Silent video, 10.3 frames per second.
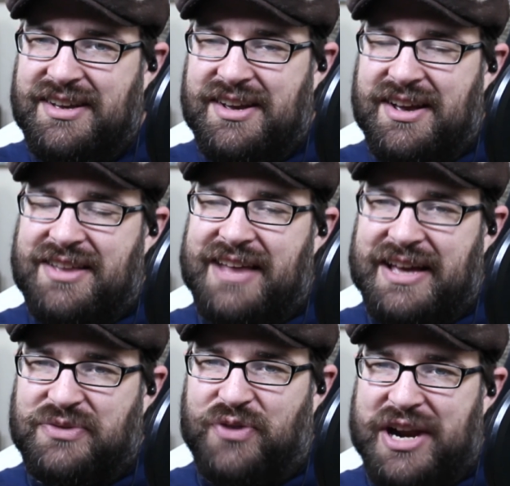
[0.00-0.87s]
That's
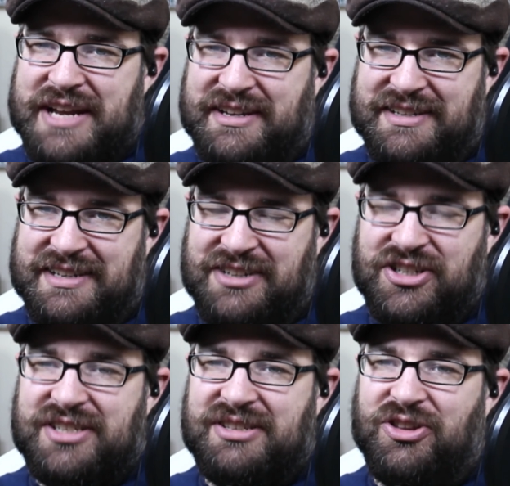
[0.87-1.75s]
funny, because
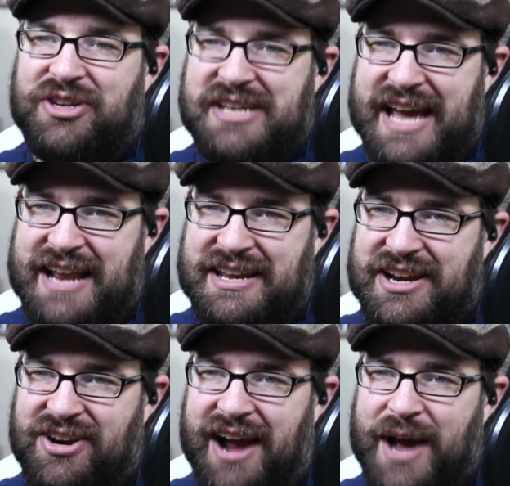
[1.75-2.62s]
just looking at it
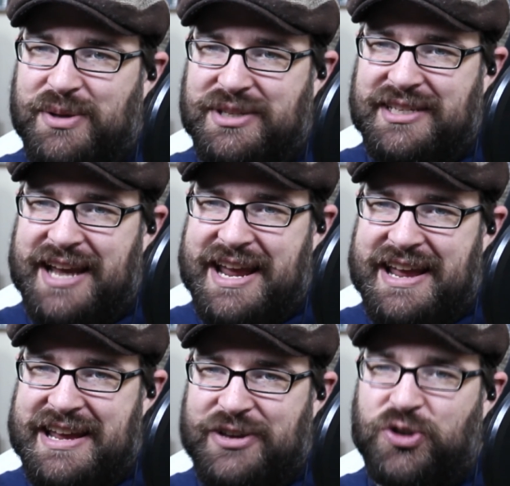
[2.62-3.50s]
here, I would
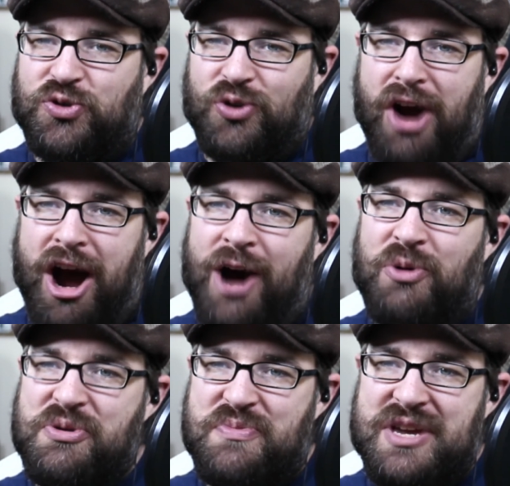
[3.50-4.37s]
say draw
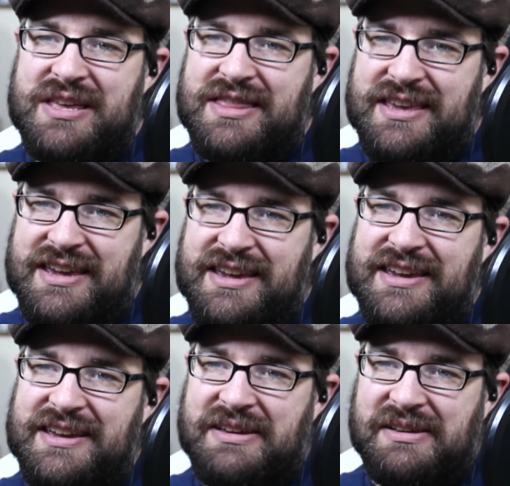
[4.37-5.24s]
would be
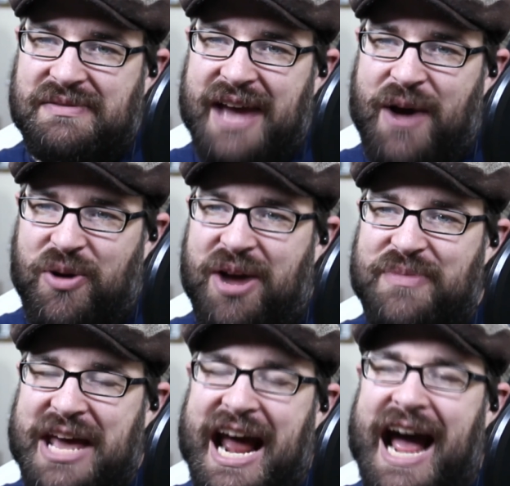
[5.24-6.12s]
the outcome
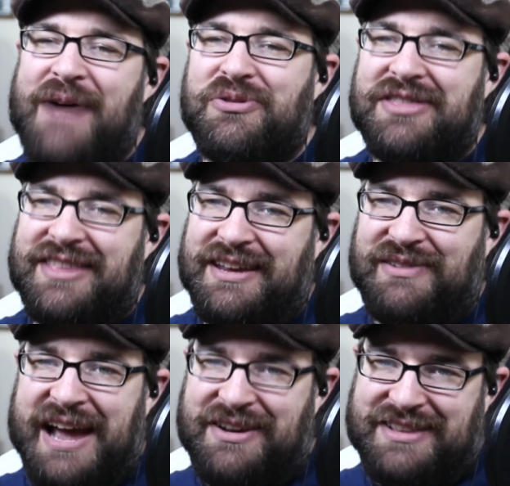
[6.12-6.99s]
that I would think
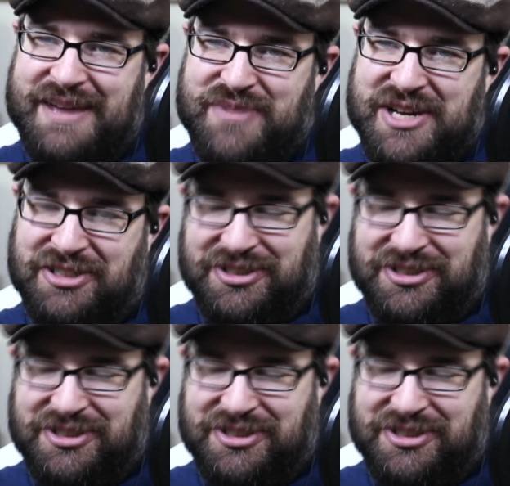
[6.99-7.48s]
out of that match.